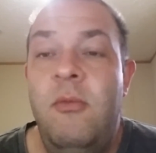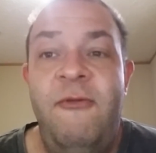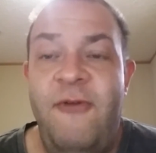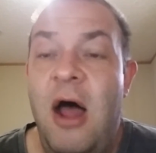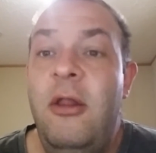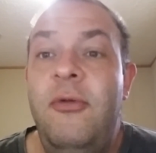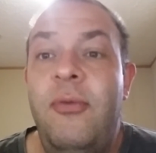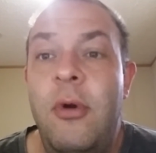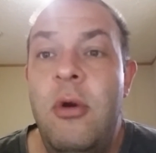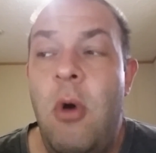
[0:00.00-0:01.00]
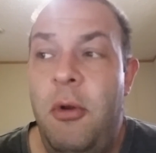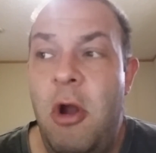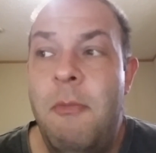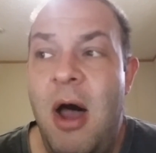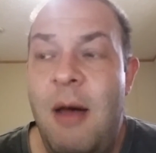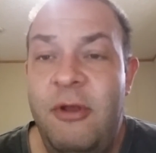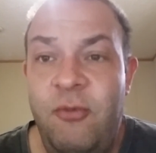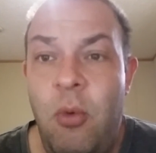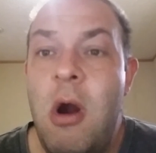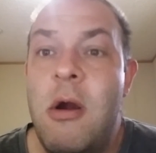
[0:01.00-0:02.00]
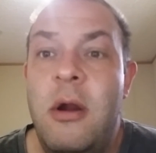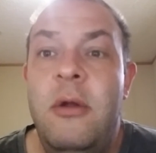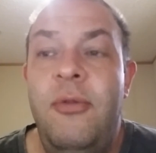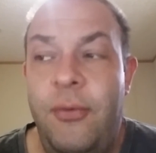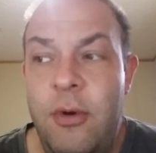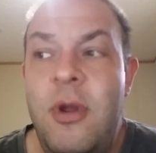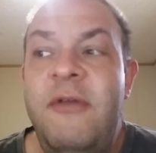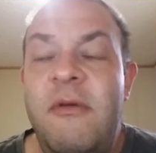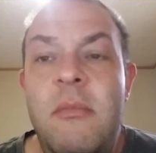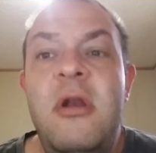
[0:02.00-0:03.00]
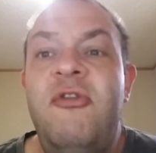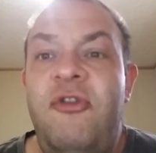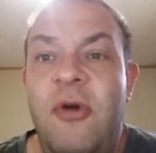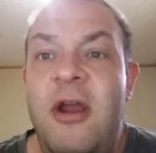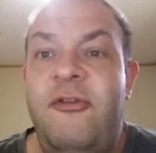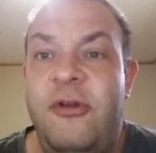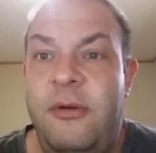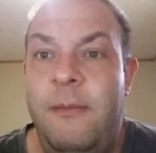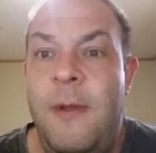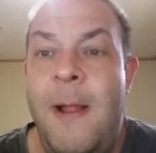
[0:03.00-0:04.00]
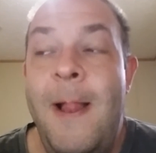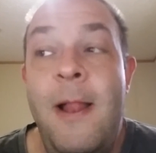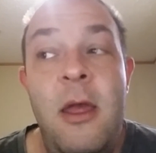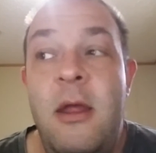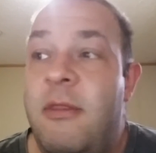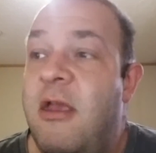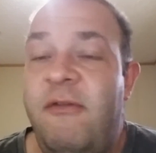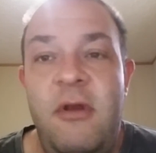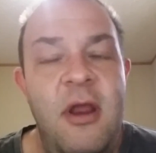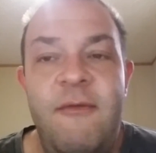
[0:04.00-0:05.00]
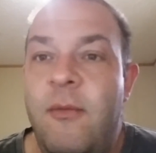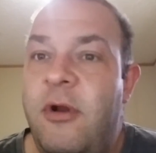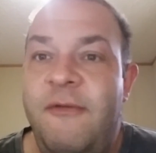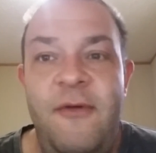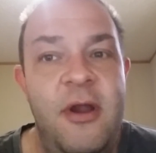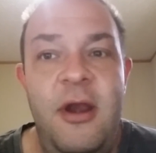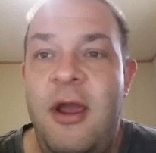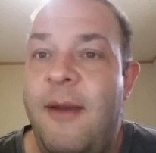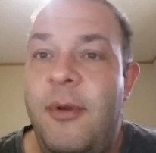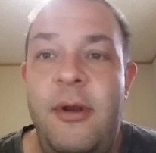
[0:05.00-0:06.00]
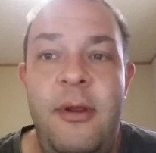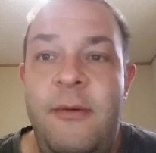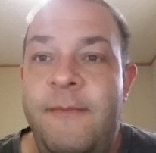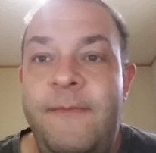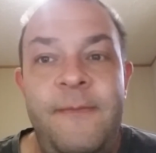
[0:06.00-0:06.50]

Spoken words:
followed through on Obama's work through his administration, this never would have fucking happened, dude.